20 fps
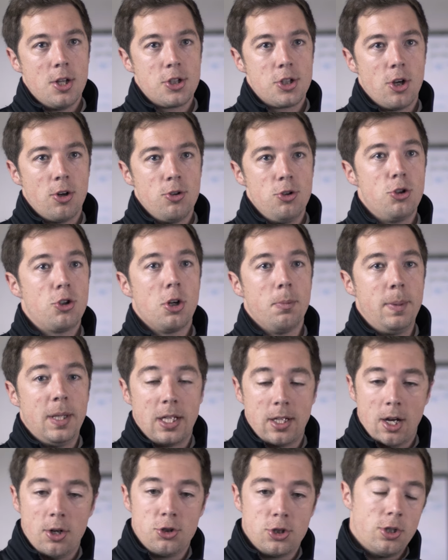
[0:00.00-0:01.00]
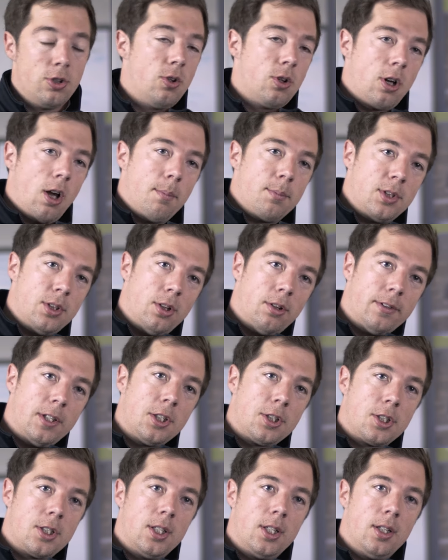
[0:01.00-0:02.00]
So you could be a coach and not come to
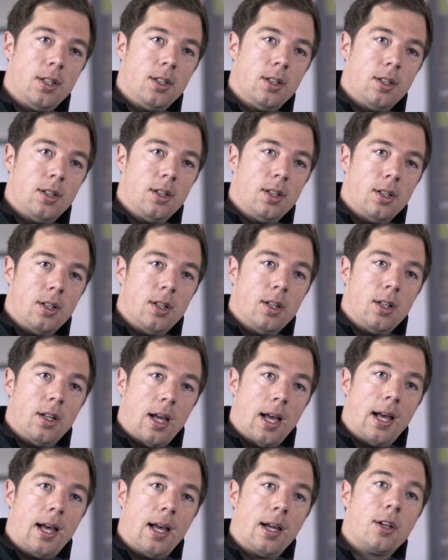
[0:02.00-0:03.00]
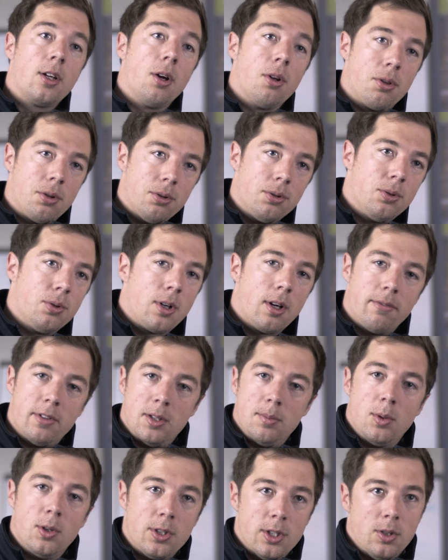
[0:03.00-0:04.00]
university and go through your
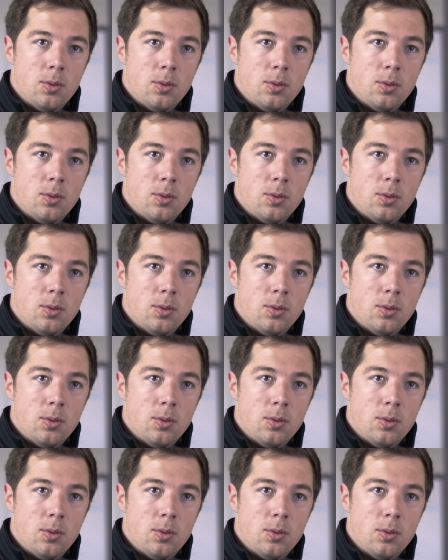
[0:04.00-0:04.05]
governing body